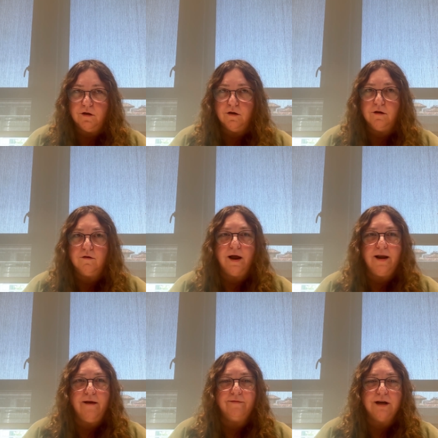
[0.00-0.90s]
You kind
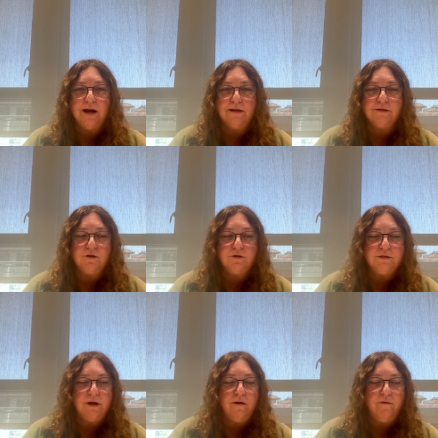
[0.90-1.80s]
of have to ask
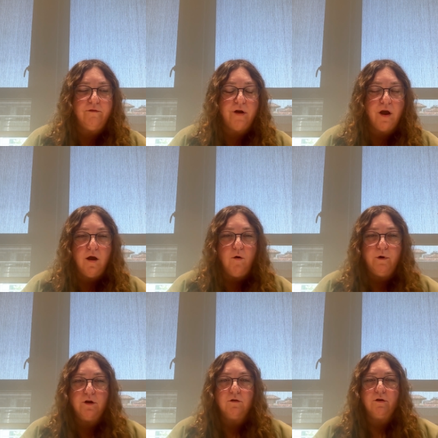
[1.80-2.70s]
yourself
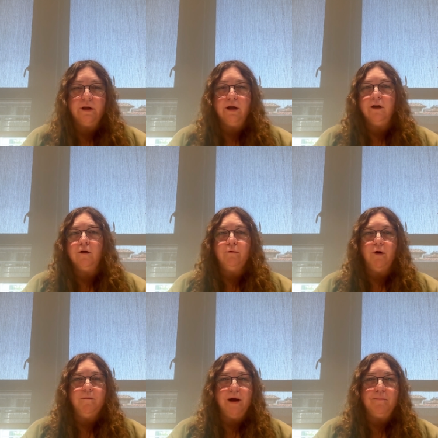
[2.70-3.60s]
when you're looking at your
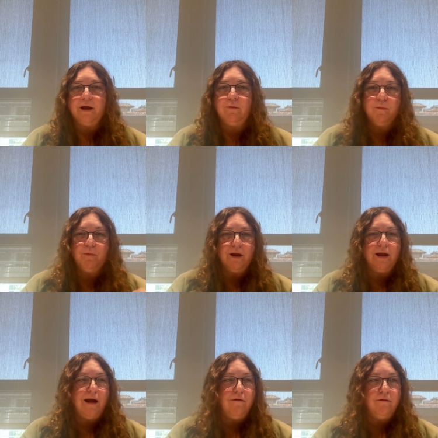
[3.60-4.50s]
roadmap, like we're
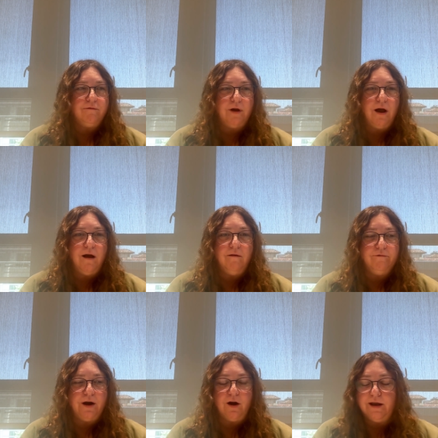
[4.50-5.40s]
bringing out
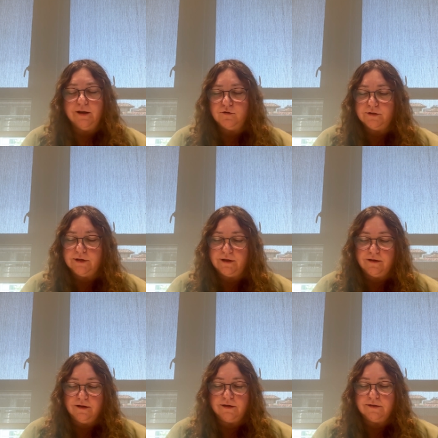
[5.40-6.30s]
very interesting
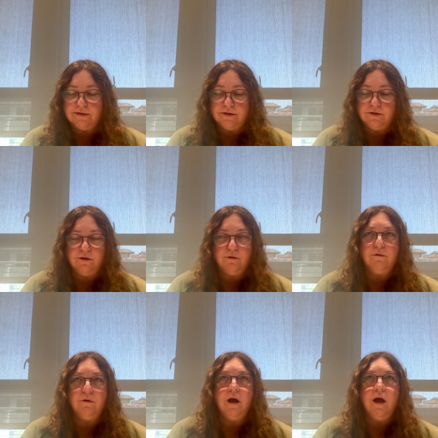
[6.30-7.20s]
things
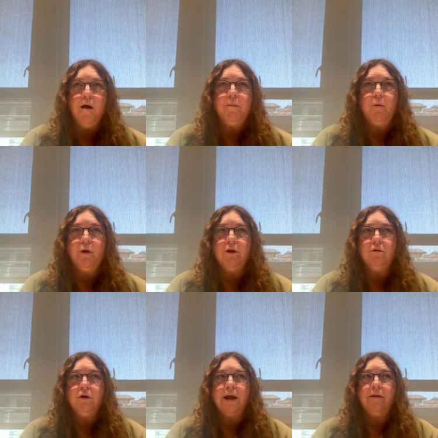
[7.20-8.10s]
soon. But when you
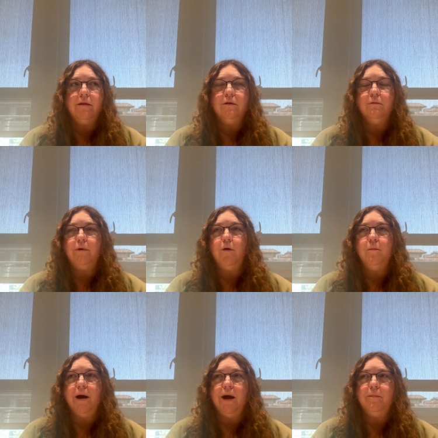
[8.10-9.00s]
look at the
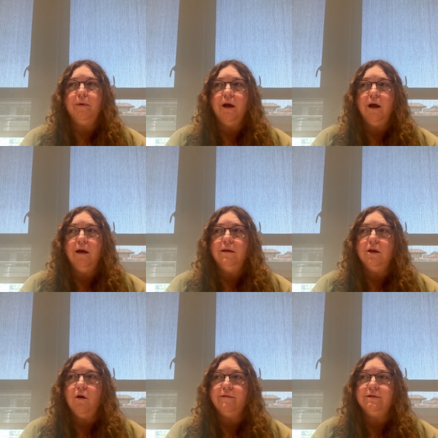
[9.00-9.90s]
roadmap, I think
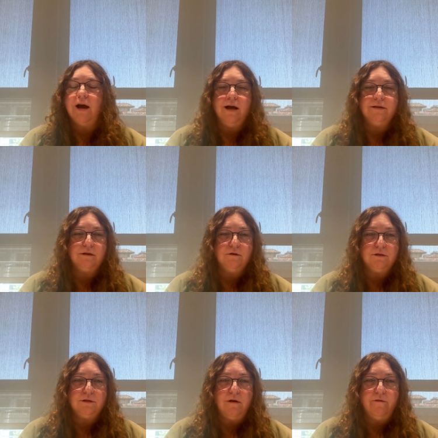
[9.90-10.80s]
you have to ask
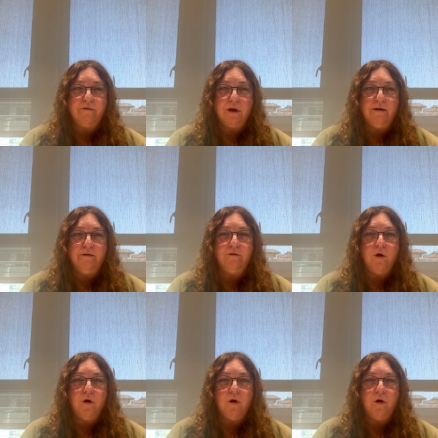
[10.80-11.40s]
yourself kind of